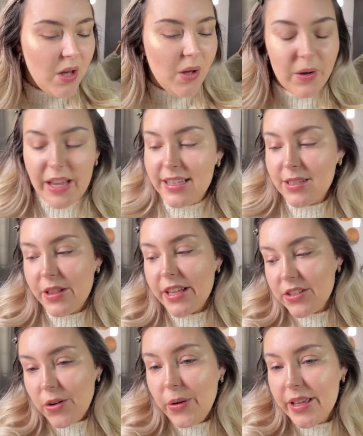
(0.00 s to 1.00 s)
Okay, so let's
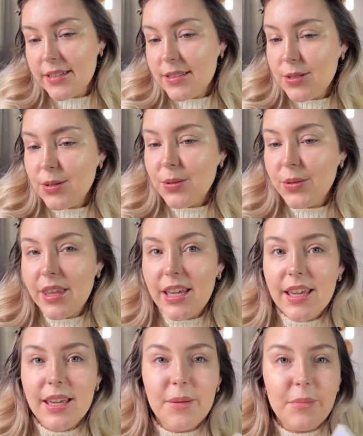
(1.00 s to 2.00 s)
go into
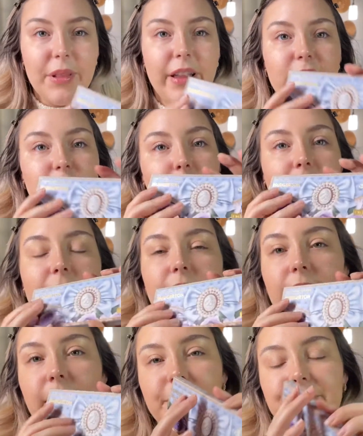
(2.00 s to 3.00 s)
the blush
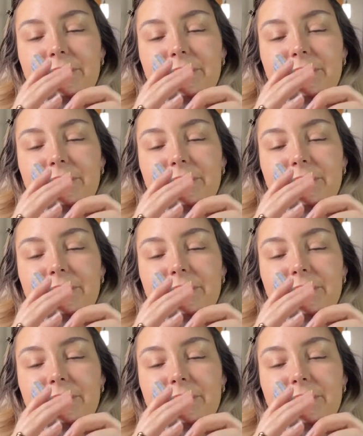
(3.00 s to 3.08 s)
palette.